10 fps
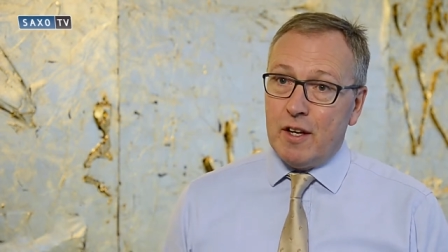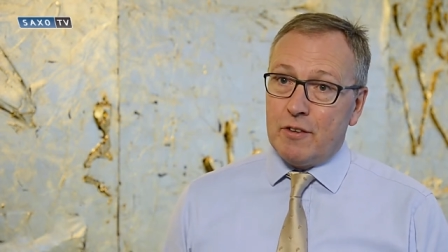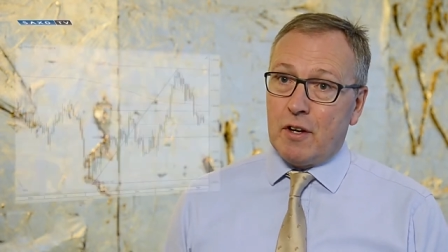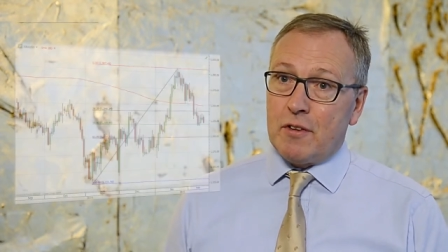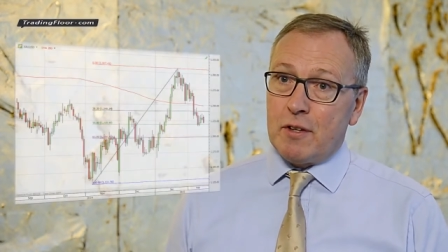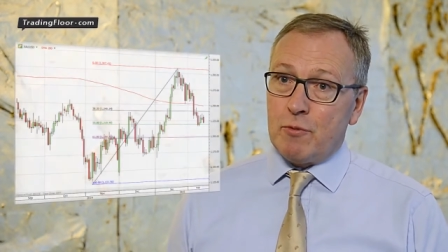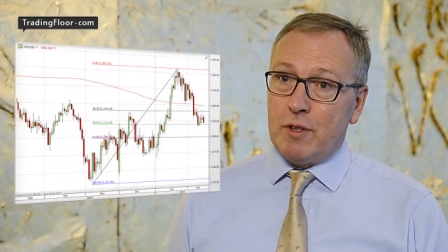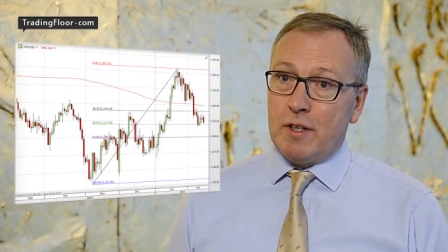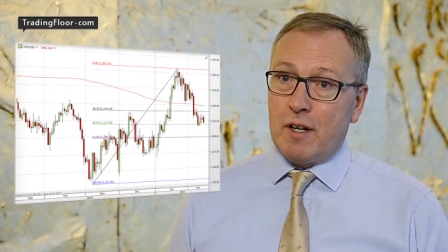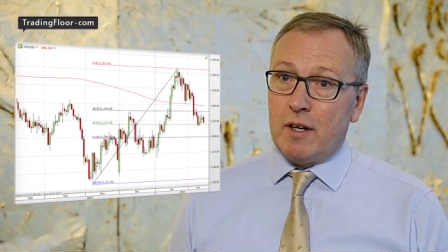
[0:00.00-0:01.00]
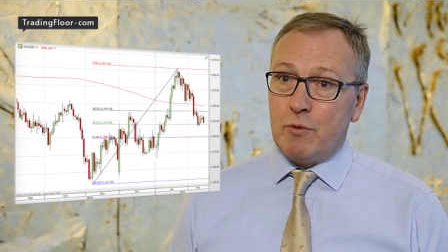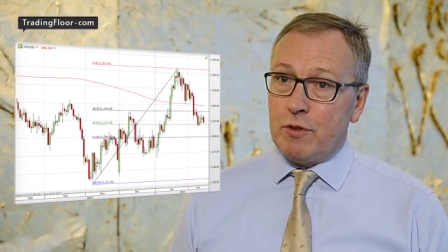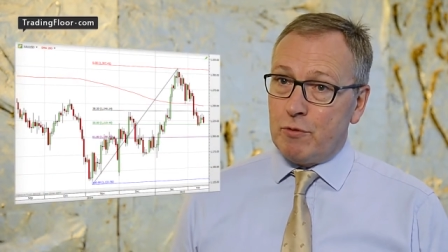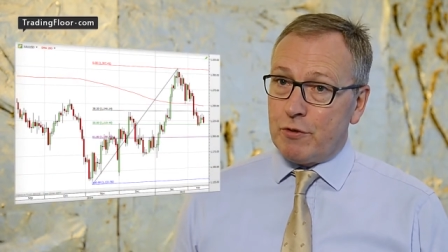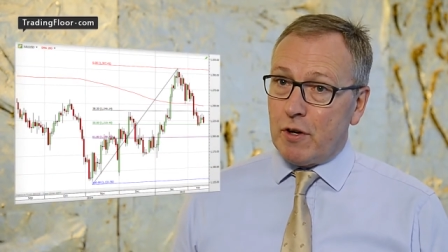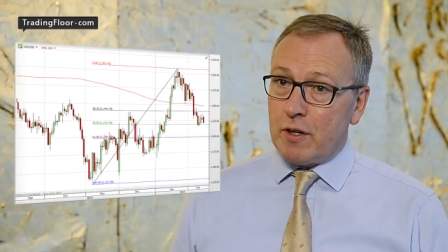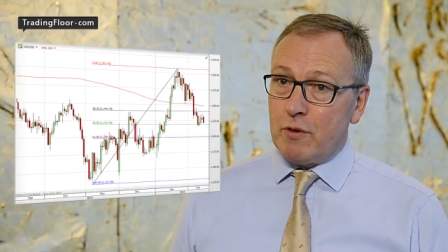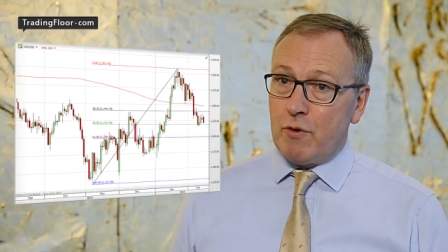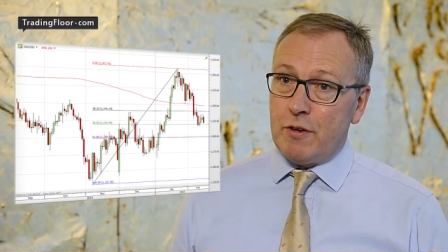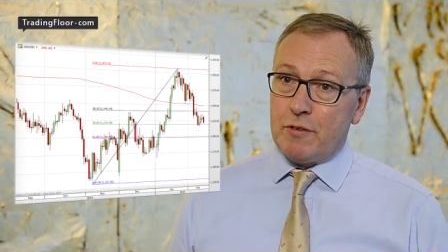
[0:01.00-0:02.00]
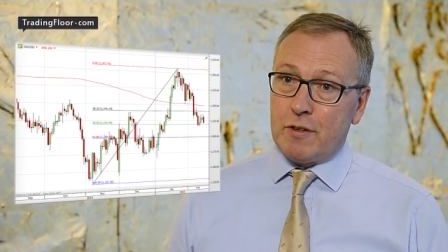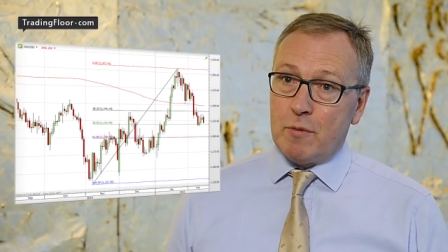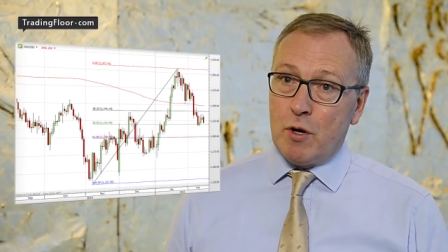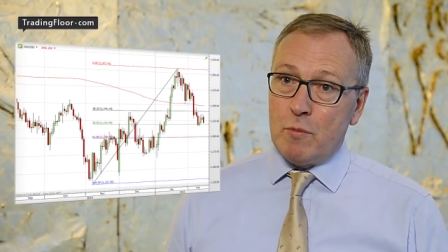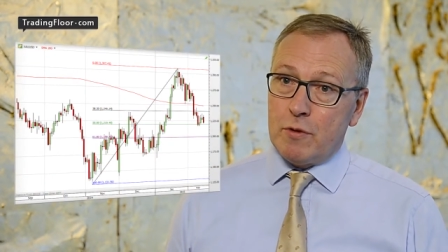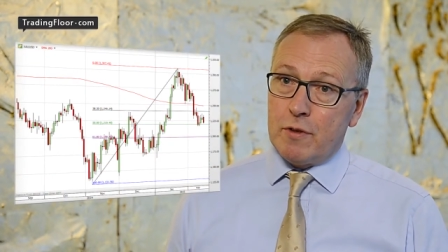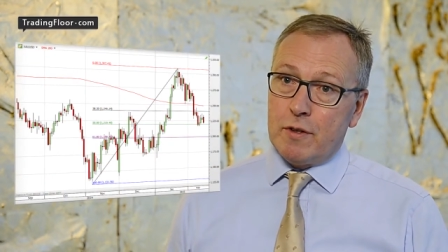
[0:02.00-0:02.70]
So I think we're stuck in the range at the moment.